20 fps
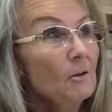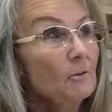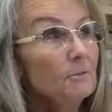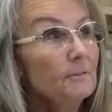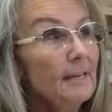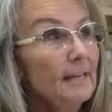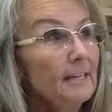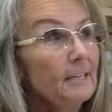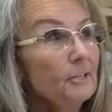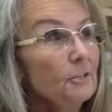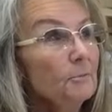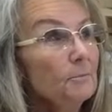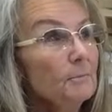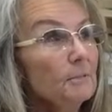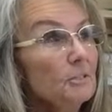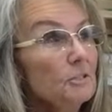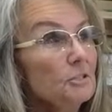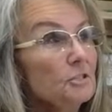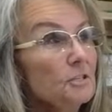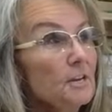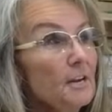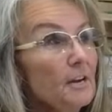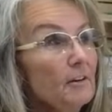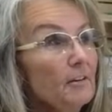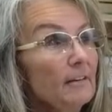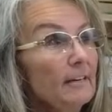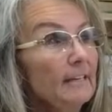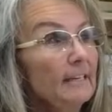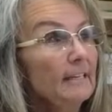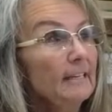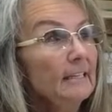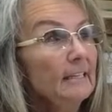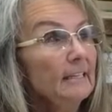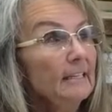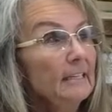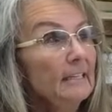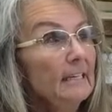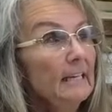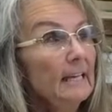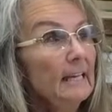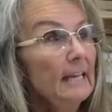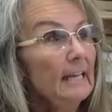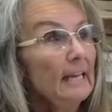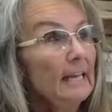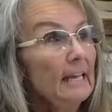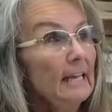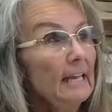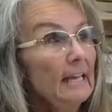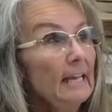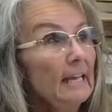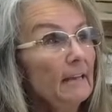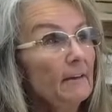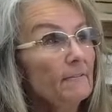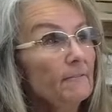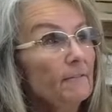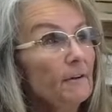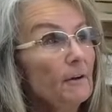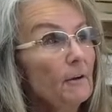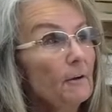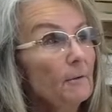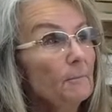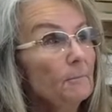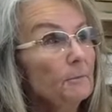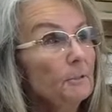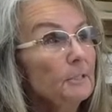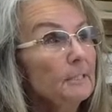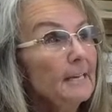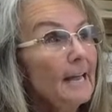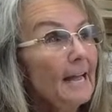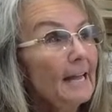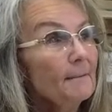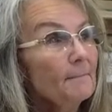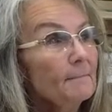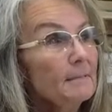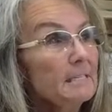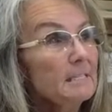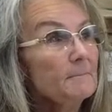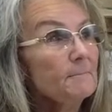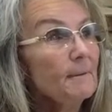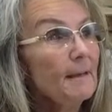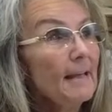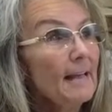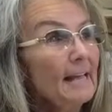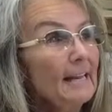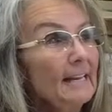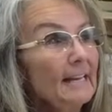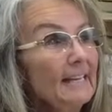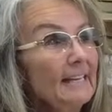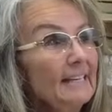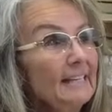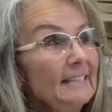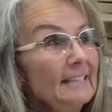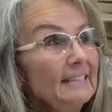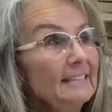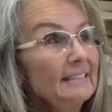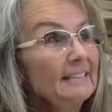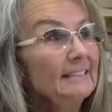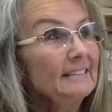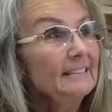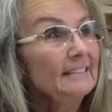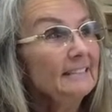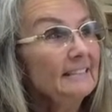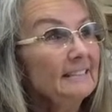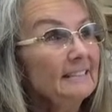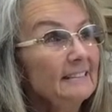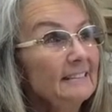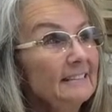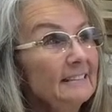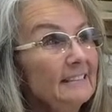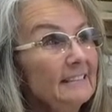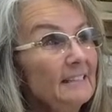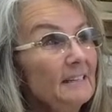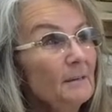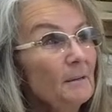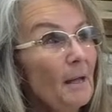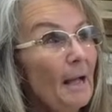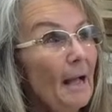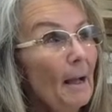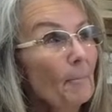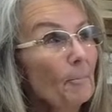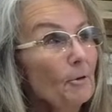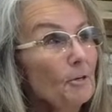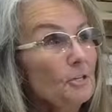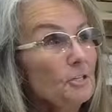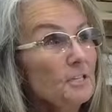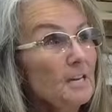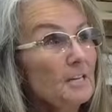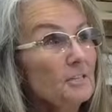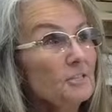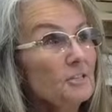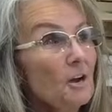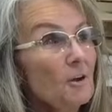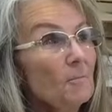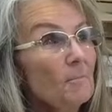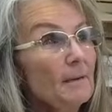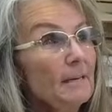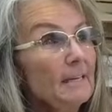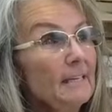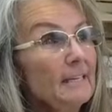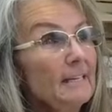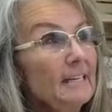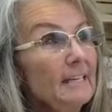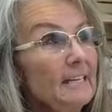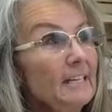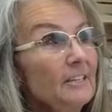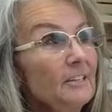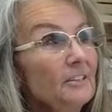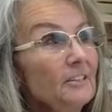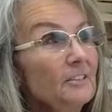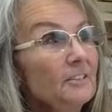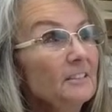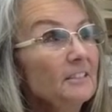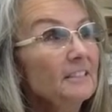thank you, Miss Sherry. If, good night, Miss Betty. I appreciate y'all being here.